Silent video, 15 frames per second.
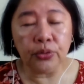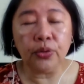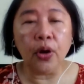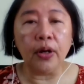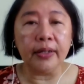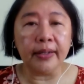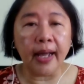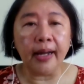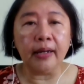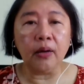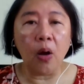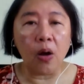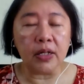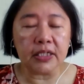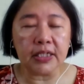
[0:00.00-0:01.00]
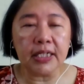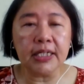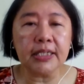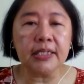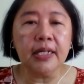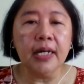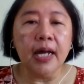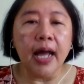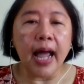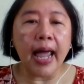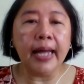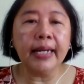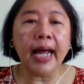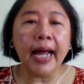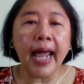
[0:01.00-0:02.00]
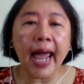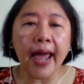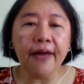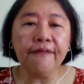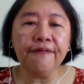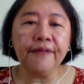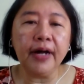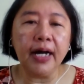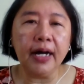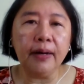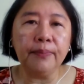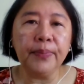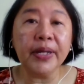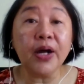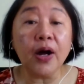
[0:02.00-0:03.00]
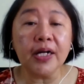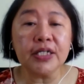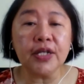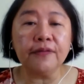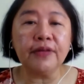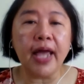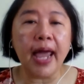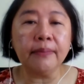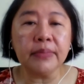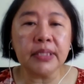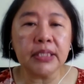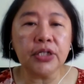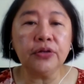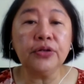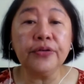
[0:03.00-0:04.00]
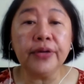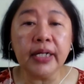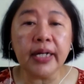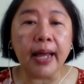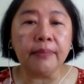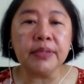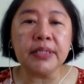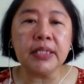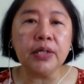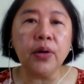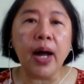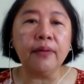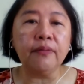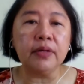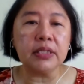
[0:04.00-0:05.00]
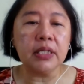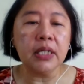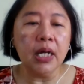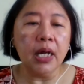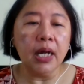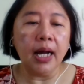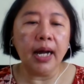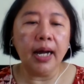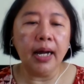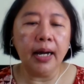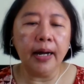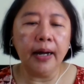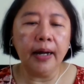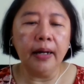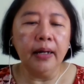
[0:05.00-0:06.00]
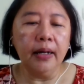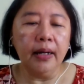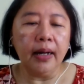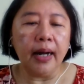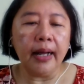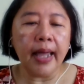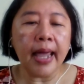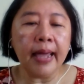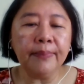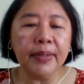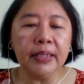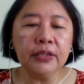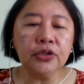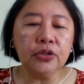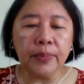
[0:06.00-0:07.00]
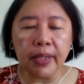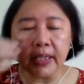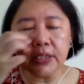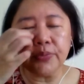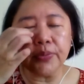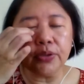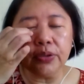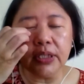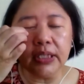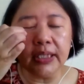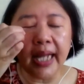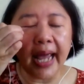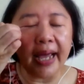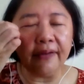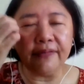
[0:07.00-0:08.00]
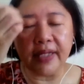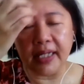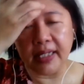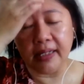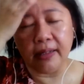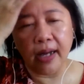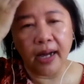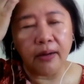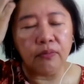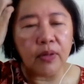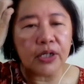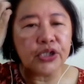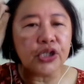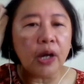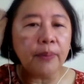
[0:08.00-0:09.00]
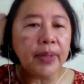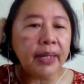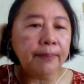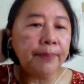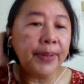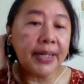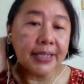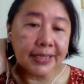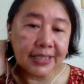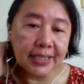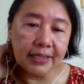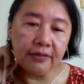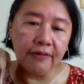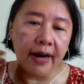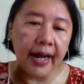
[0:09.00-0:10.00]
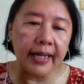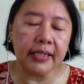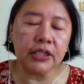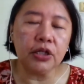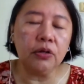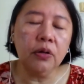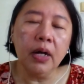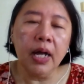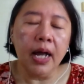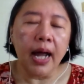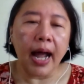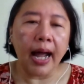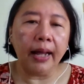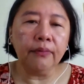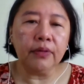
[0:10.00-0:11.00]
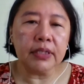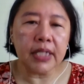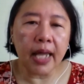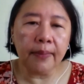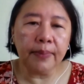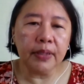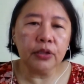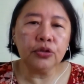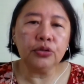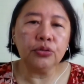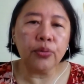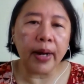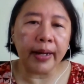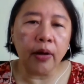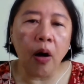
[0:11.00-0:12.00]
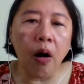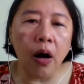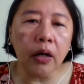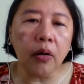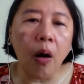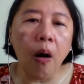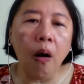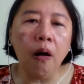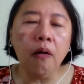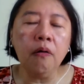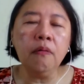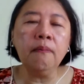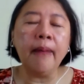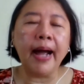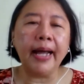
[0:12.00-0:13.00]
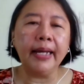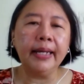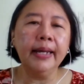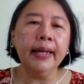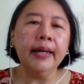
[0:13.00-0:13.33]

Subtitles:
conduct courses, and I have, because of the MCO, during the MCO, I was able to, because we couldn't have the workshop in person, right? So I was able to record all my